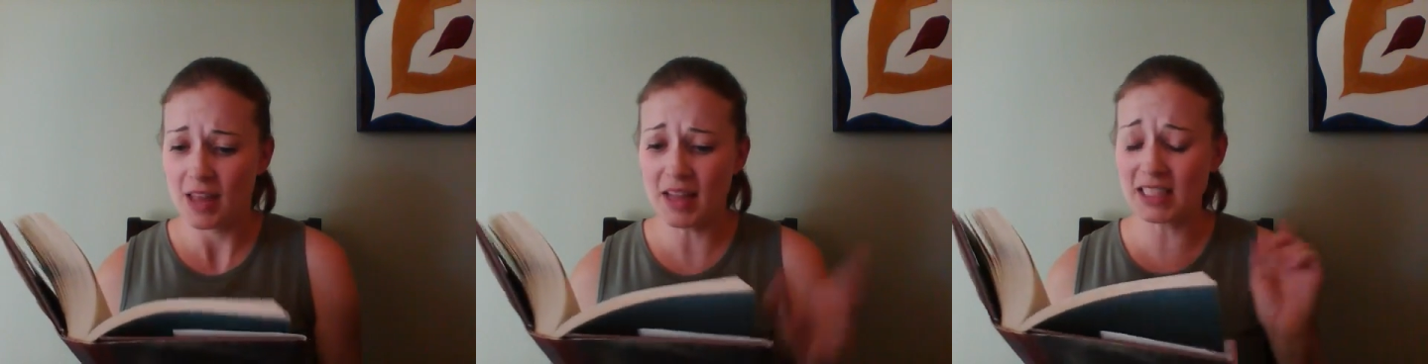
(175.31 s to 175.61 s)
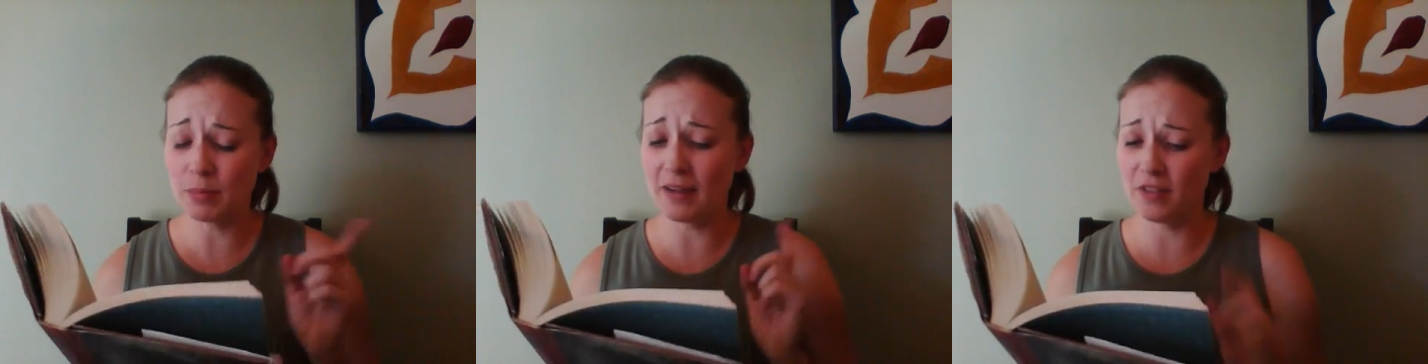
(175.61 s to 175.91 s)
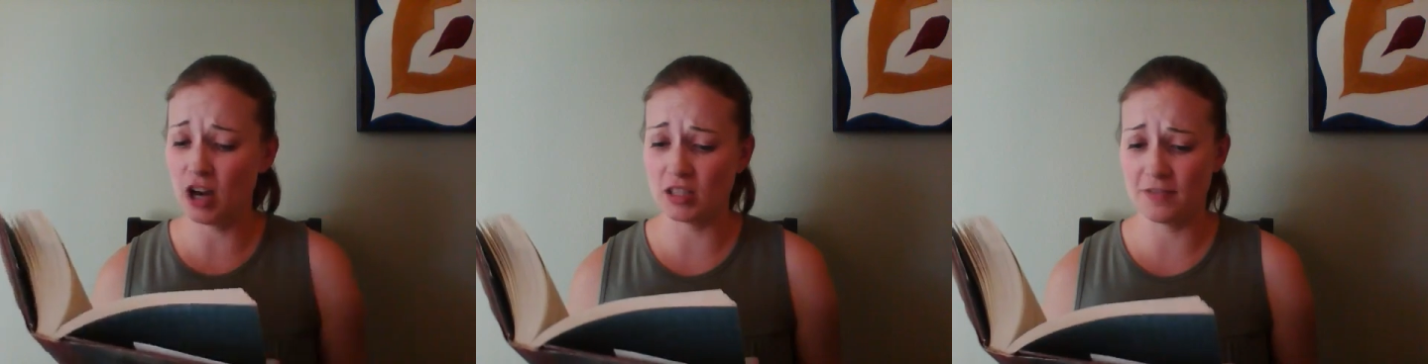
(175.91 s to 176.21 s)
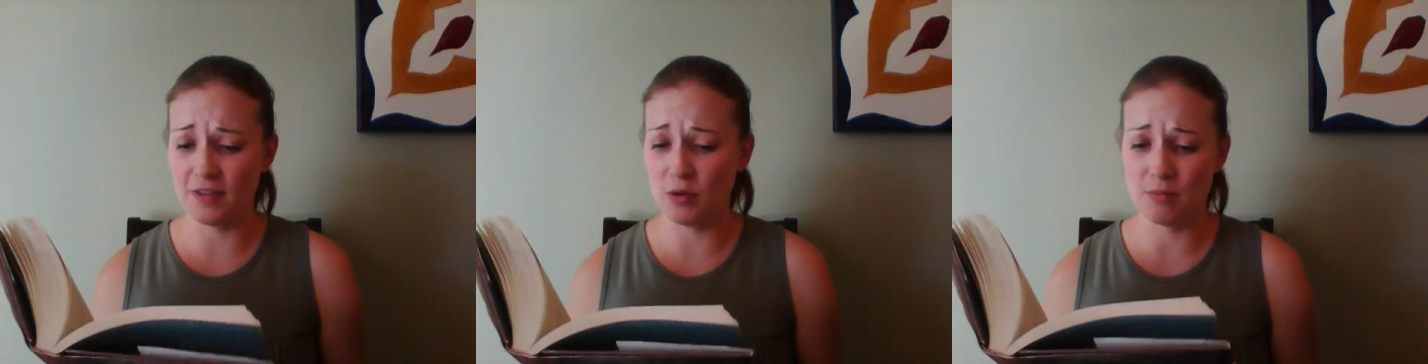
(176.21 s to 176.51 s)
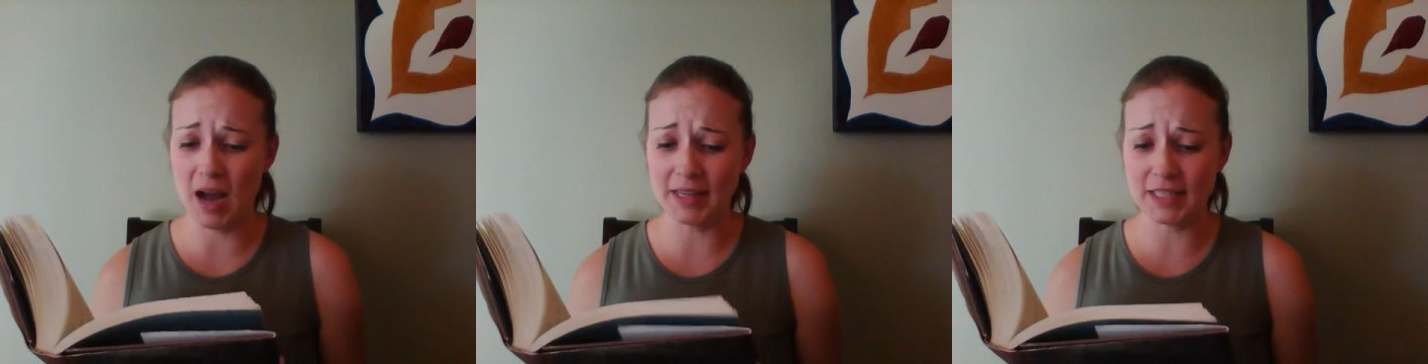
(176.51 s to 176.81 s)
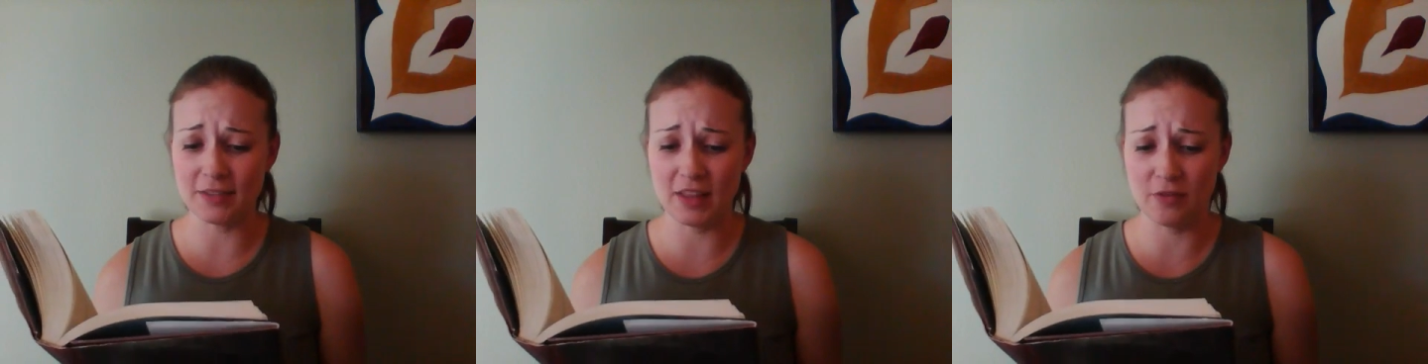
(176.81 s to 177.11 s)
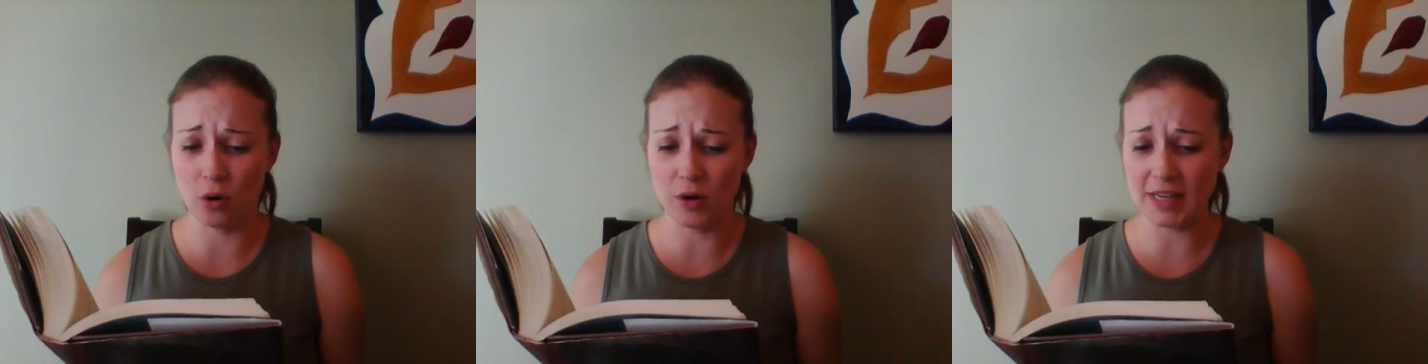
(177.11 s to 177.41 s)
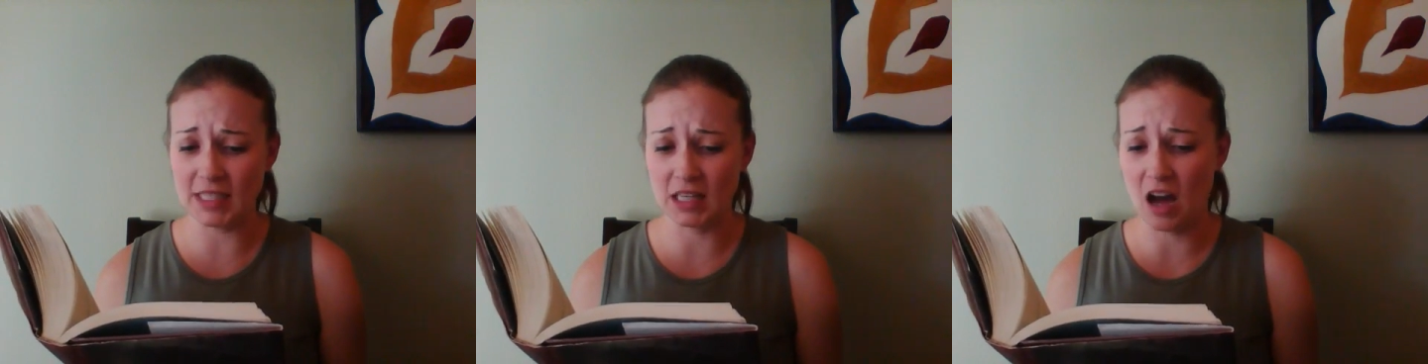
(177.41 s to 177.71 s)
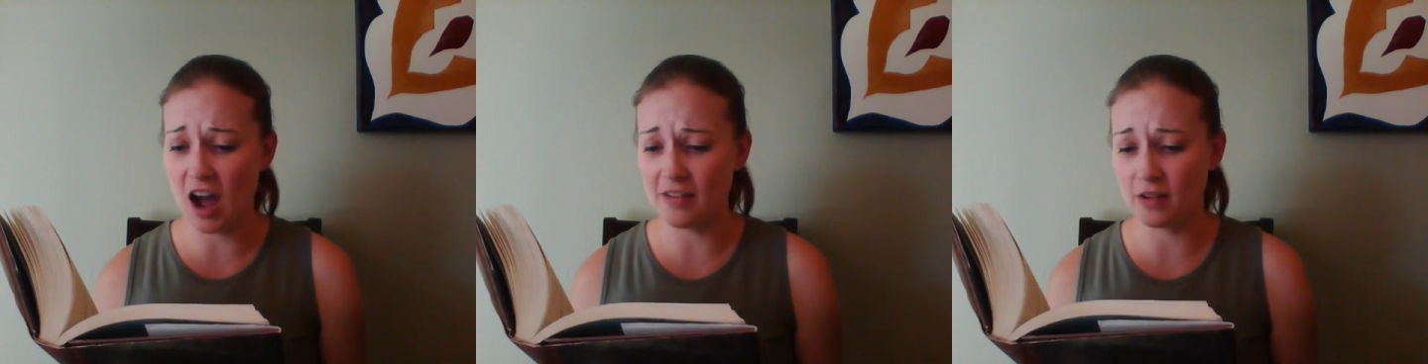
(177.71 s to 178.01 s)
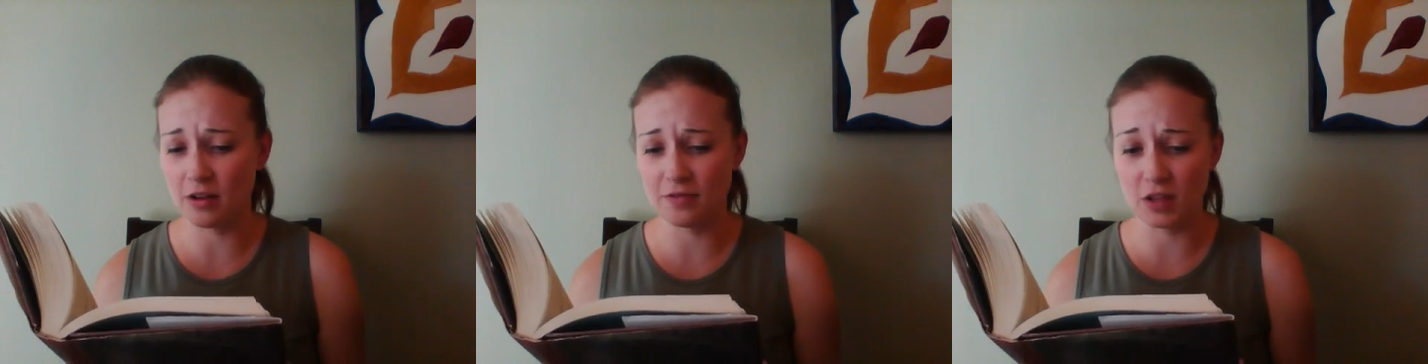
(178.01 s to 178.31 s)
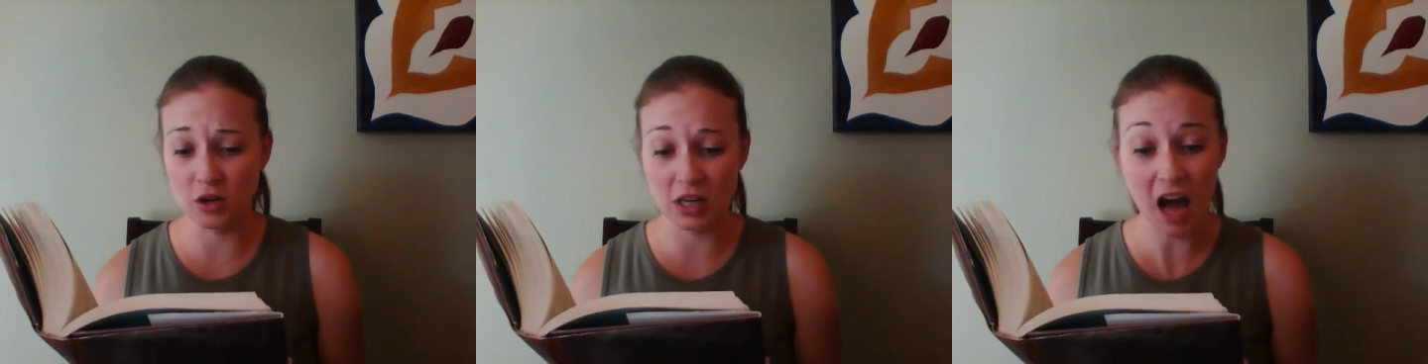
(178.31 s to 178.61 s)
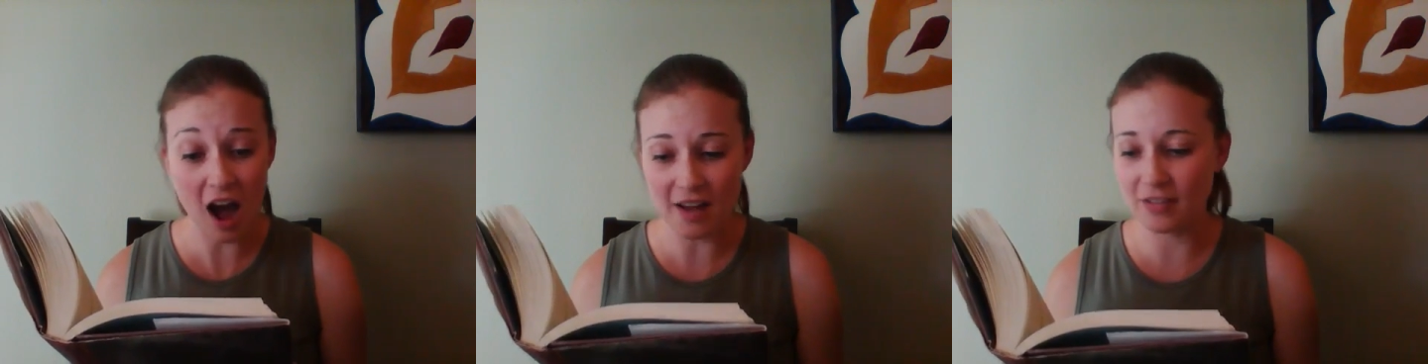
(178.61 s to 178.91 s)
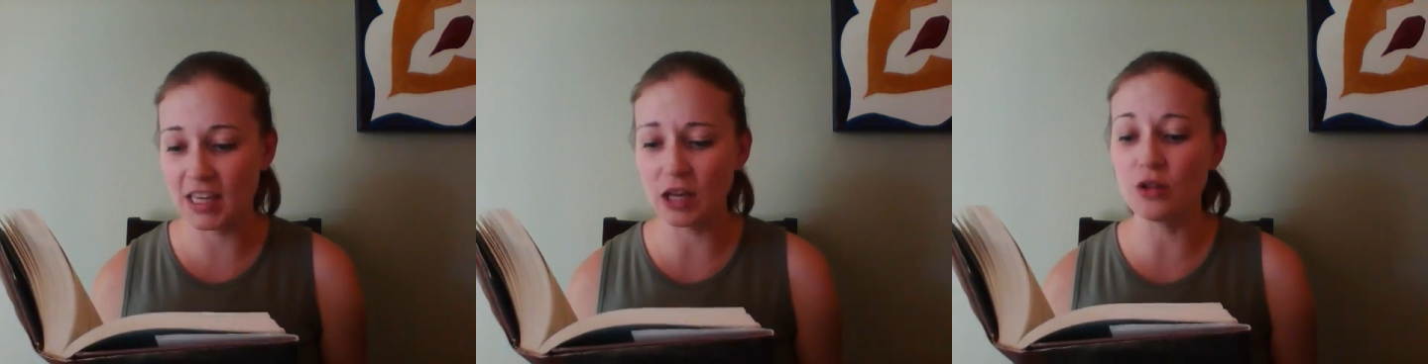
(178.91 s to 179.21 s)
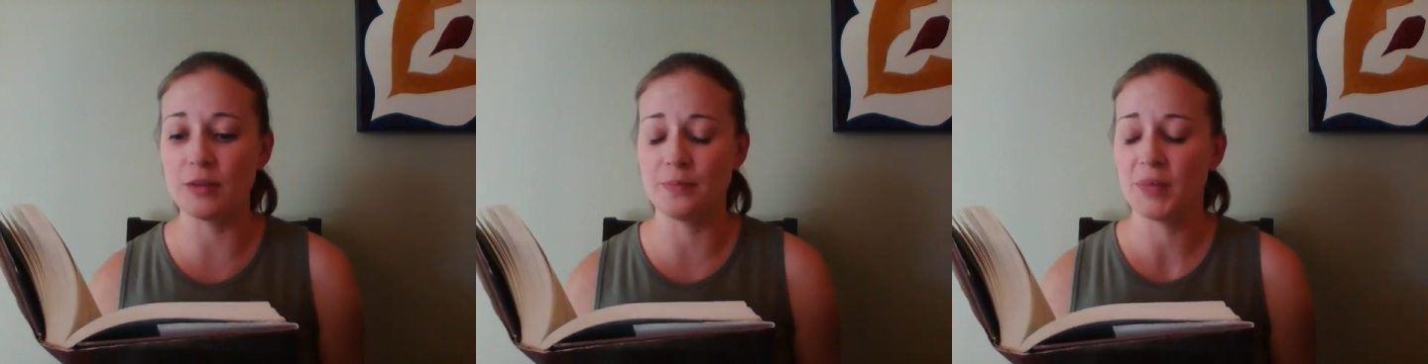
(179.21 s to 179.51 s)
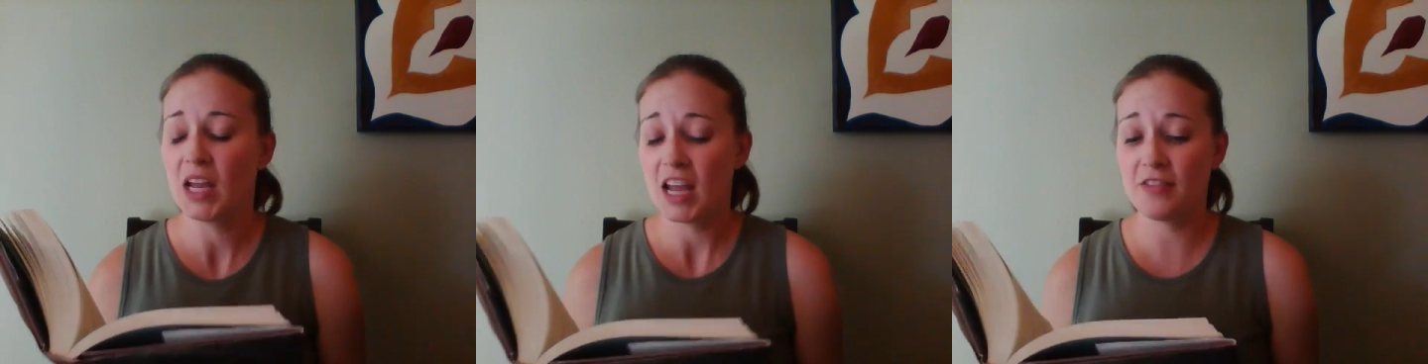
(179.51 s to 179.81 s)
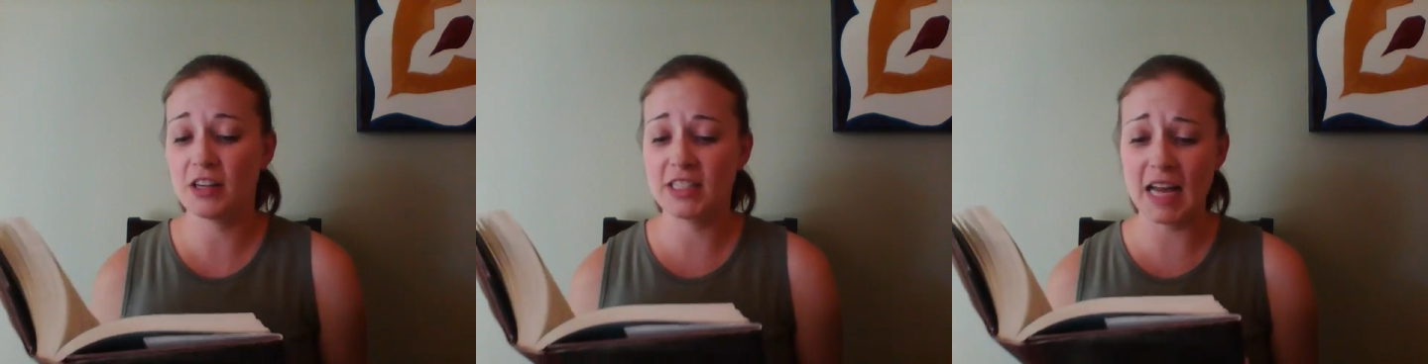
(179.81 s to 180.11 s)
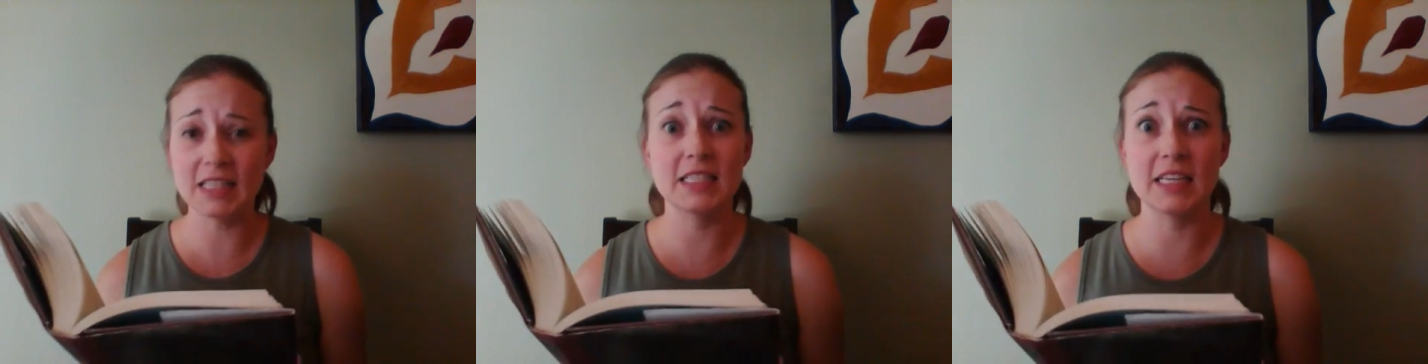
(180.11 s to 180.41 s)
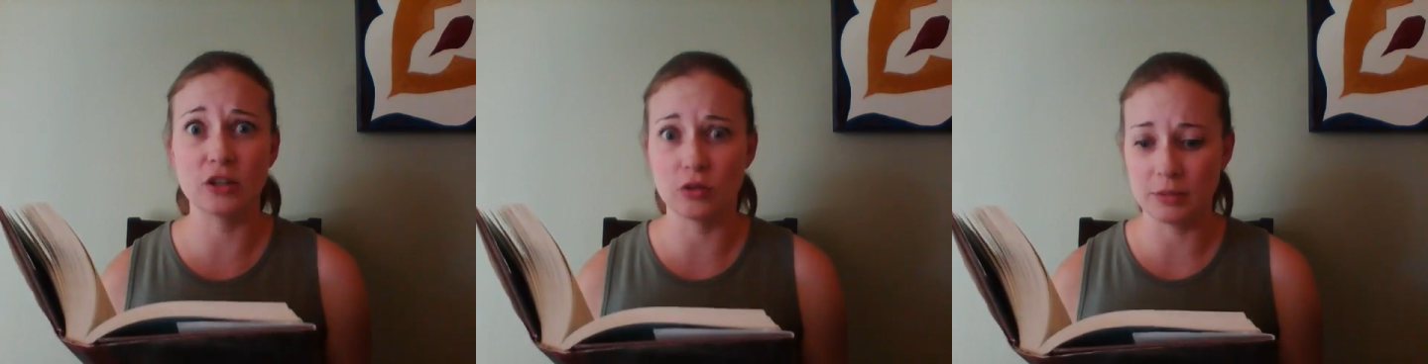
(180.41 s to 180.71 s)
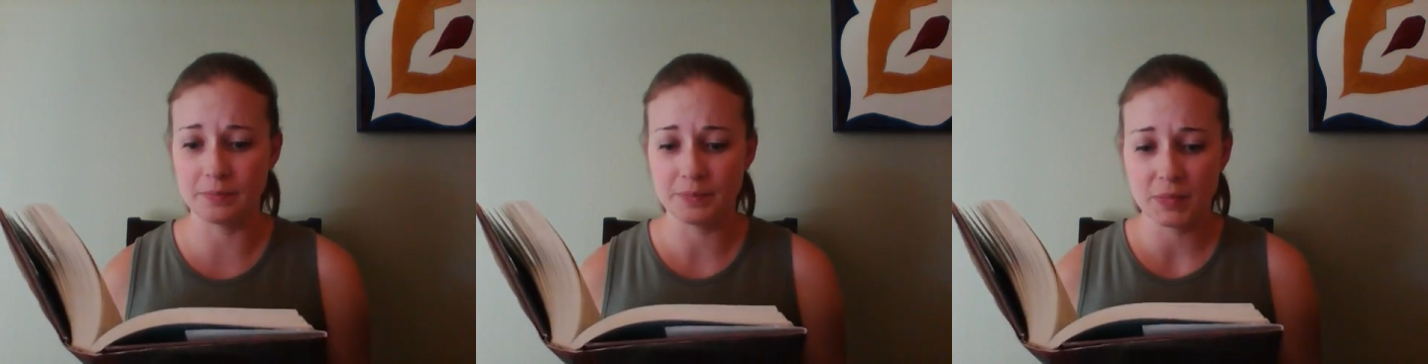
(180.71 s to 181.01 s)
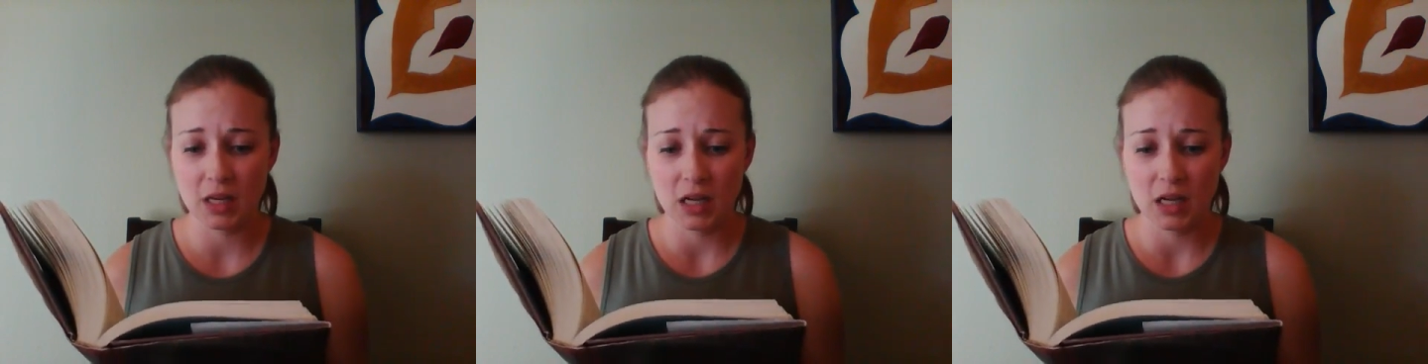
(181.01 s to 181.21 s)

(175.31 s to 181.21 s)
"That's my philosophy with mice. If they're alive, kill them. If they're dead, kill them.